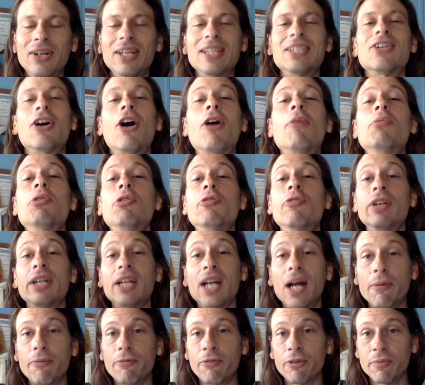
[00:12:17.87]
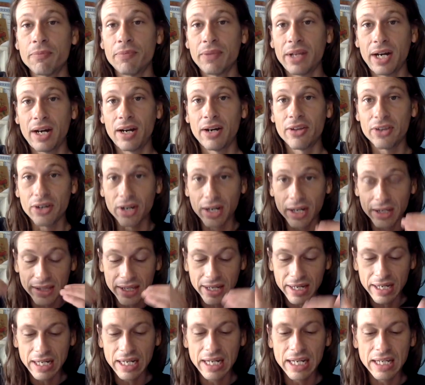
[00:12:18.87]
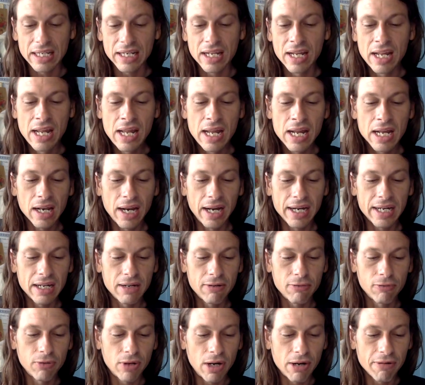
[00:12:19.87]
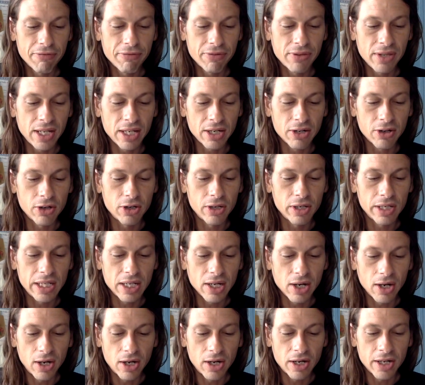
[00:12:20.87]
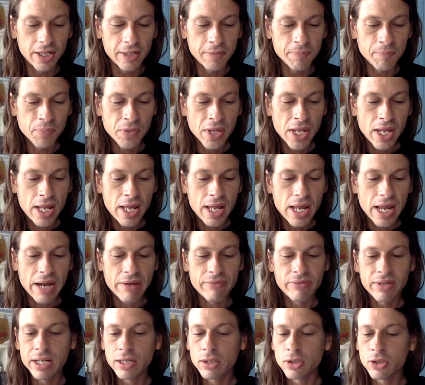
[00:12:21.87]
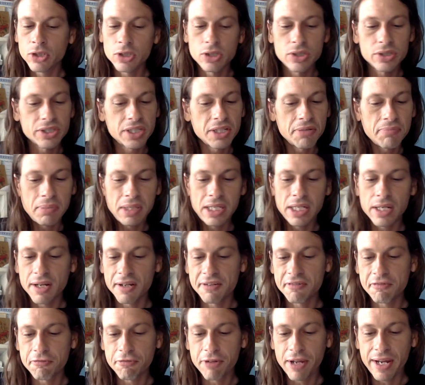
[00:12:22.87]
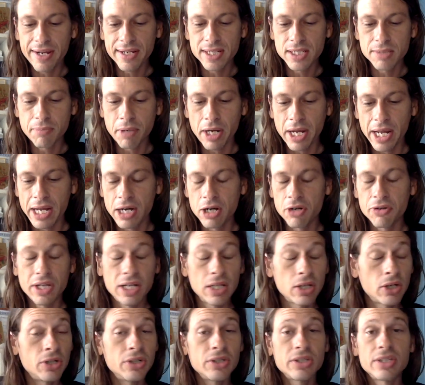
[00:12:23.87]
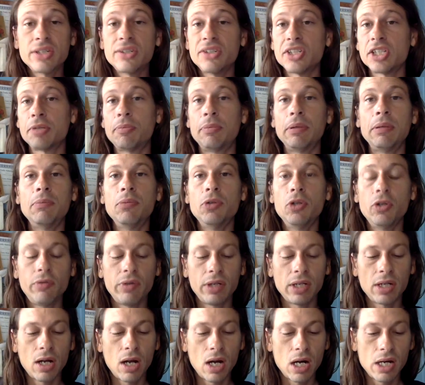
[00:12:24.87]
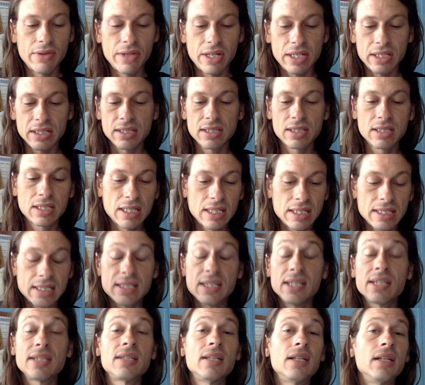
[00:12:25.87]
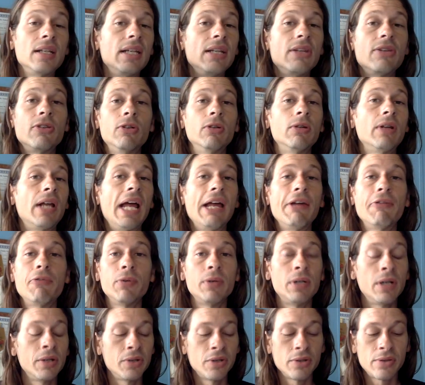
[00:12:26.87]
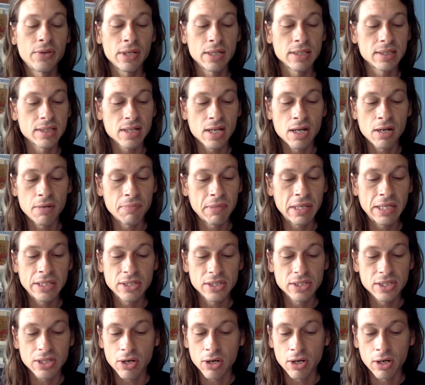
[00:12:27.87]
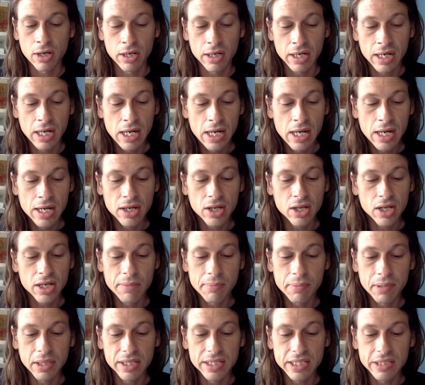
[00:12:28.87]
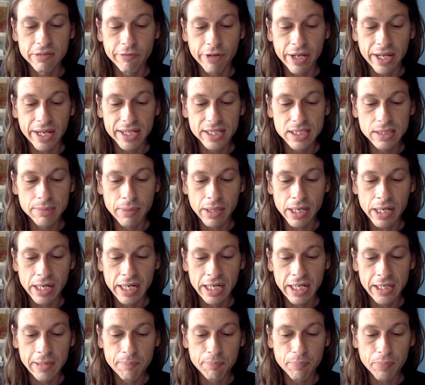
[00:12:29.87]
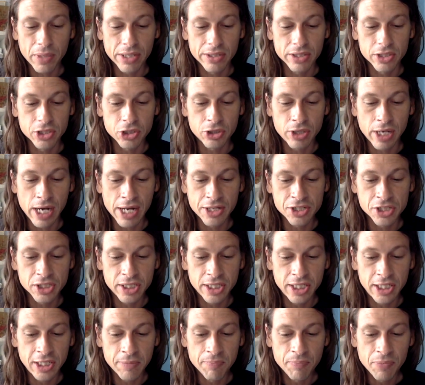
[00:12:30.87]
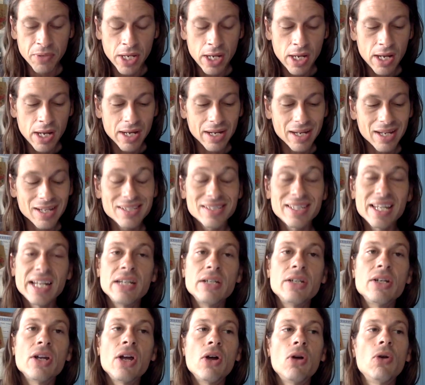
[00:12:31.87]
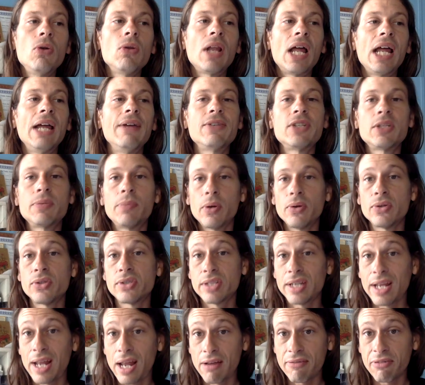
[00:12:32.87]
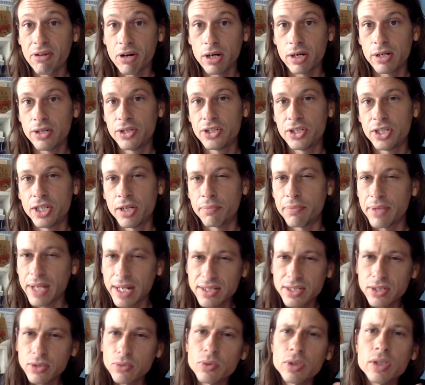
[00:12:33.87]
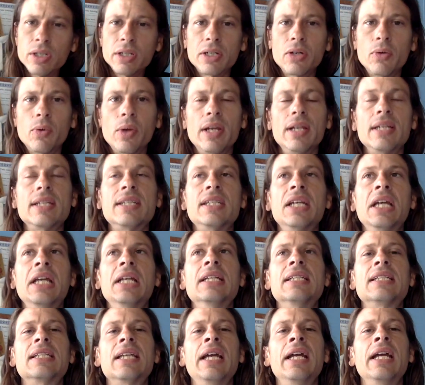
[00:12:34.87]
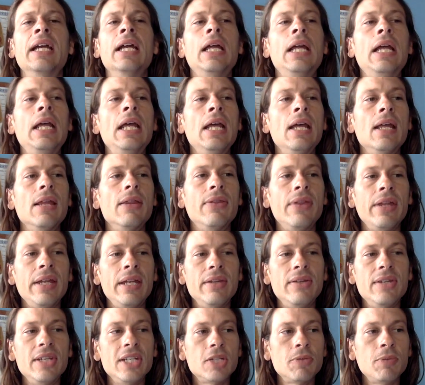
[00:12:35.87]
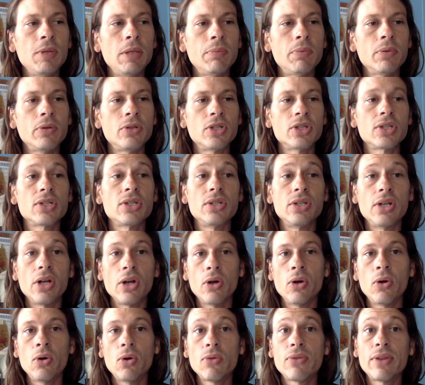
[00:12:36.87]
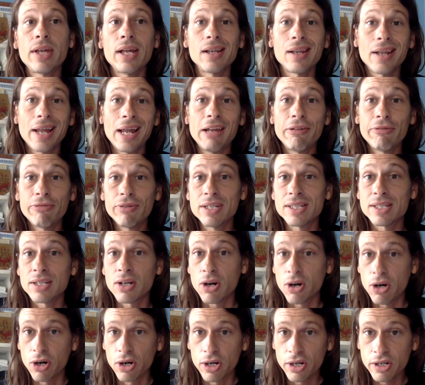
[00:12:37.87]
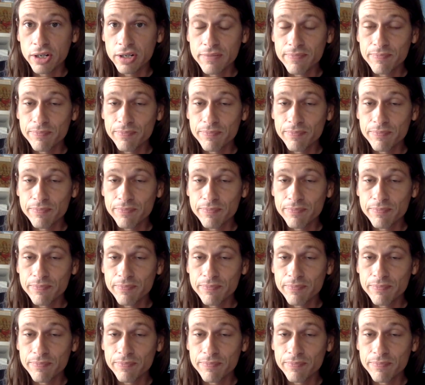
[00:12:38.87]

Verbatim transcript: It's all moving up from there. They they hit like a rough thing early on, and they learn to be unfazed by it, or they learn to just be moving on, and then consistently through life, when other things come, they just aren't gonna be as phased by it, by the tragedy, because they know life's supposed to have hardship. That's a really good way to say it. Is like they, these people just know that life is hard.